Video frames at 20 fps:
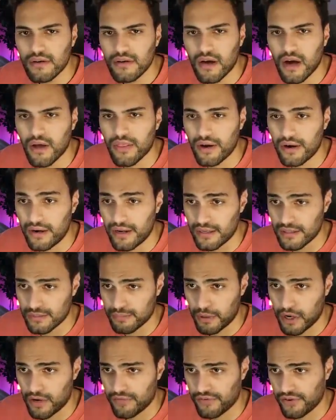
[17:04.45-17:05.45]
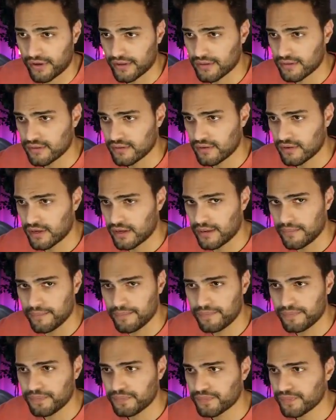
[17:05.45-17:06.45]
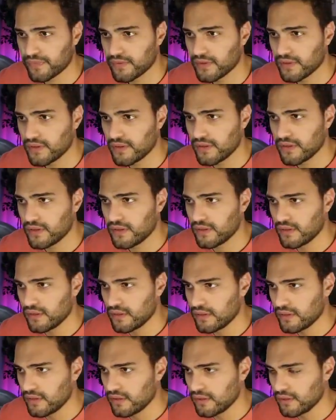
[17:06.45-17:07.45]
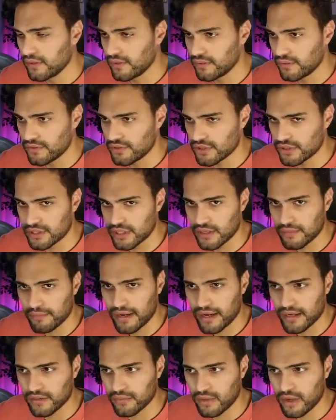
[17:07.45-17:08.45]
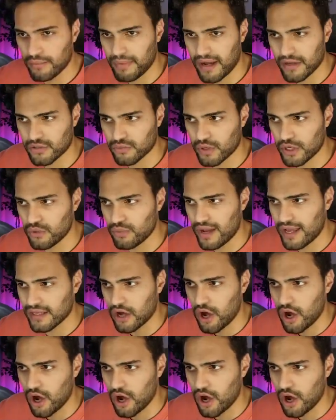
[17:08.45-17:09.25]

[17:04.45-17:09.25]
Oh, there it is. Perfect. Okay. It was just behind the wall. Bowser, where you at?